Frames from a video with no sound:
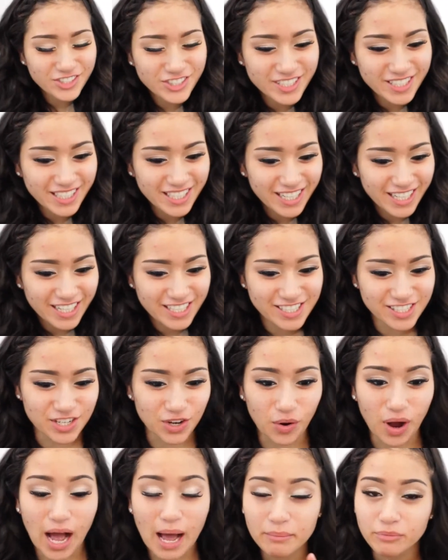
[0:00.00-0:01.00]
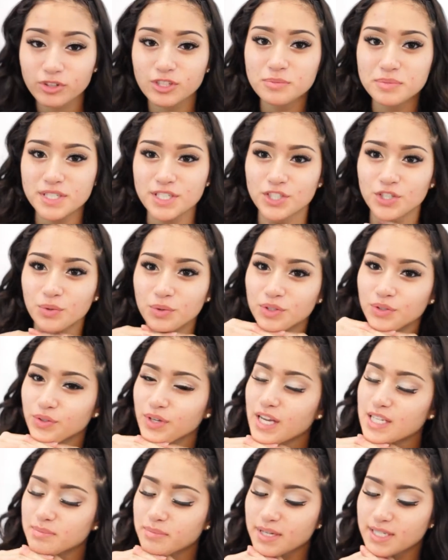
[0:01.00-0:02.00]
it's Christina here. So I'm going to be showing you
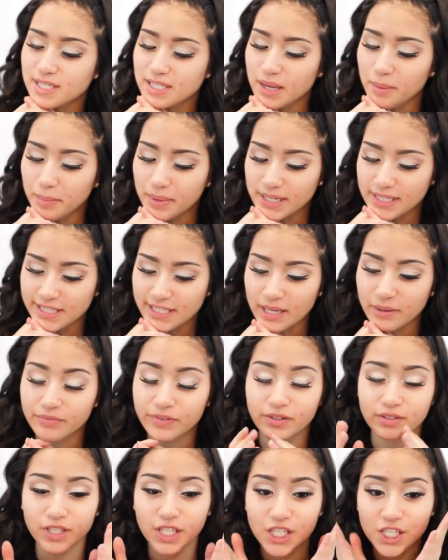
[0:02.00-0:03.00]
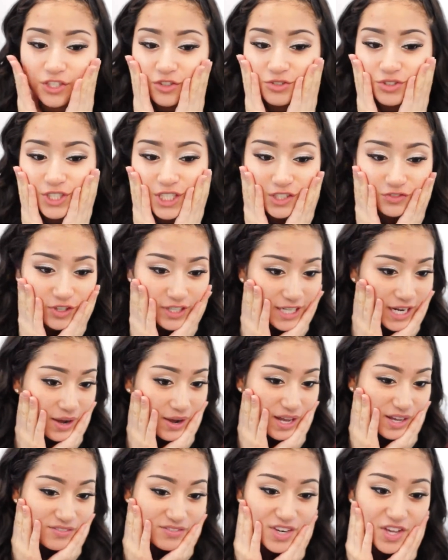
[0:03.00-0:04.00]
guys my step-by-step foundation routine right
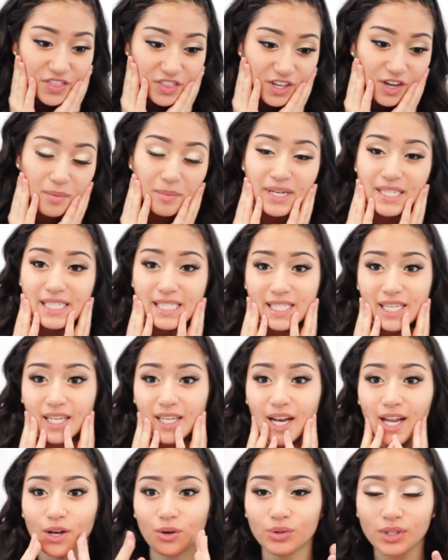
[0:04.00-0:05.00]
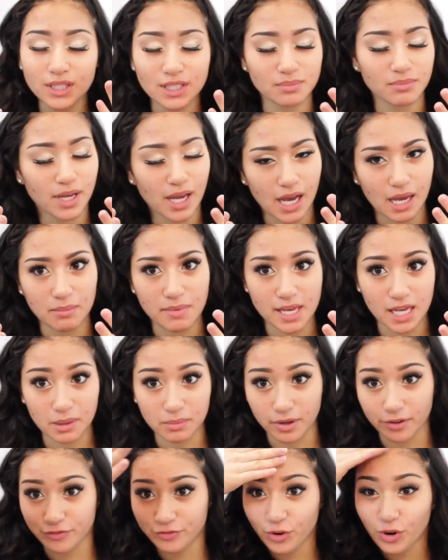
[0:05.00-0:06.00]
now. I have nothing on my skin. I only did my eye
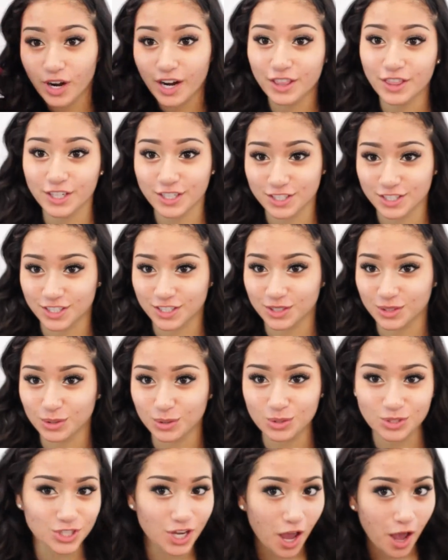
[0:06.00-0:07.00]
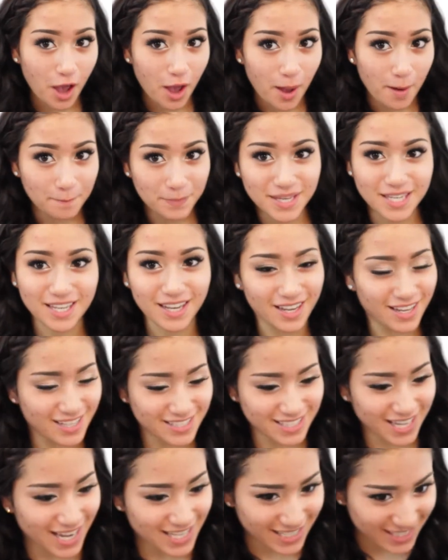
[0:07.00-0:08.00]
makeup. My forehead looks huge
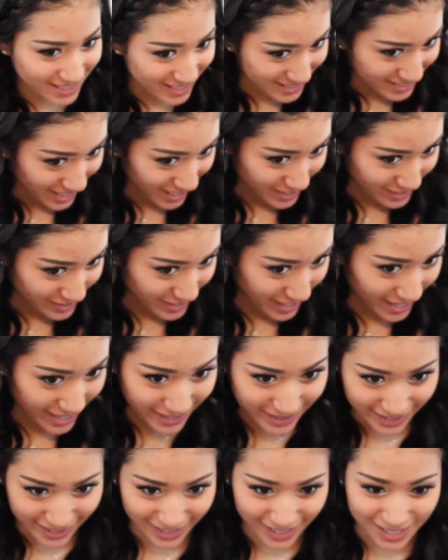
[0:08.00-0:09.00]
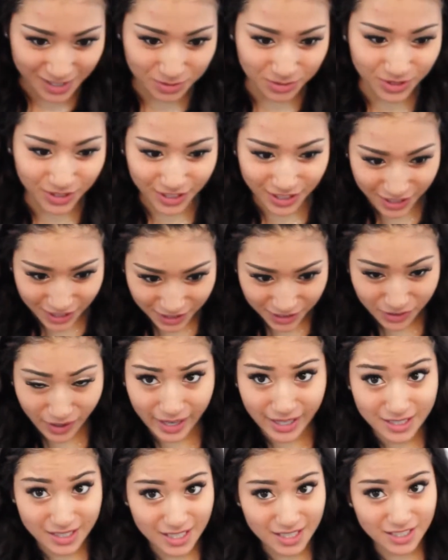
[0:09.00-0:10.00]
because I did this hairstyle thinking it would look cute,
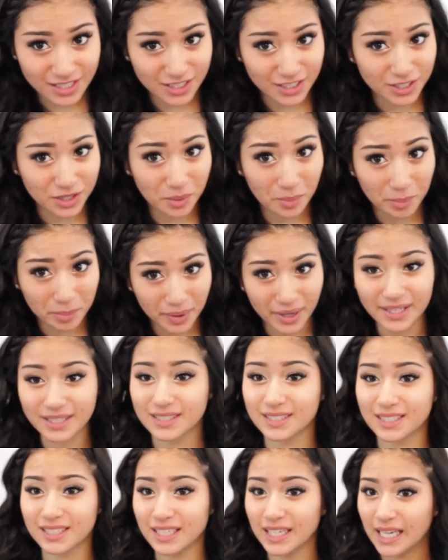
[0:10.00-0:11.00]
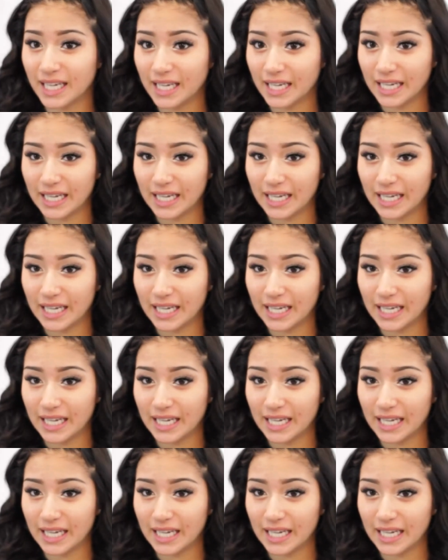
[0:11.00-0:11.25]
and it does look cute, but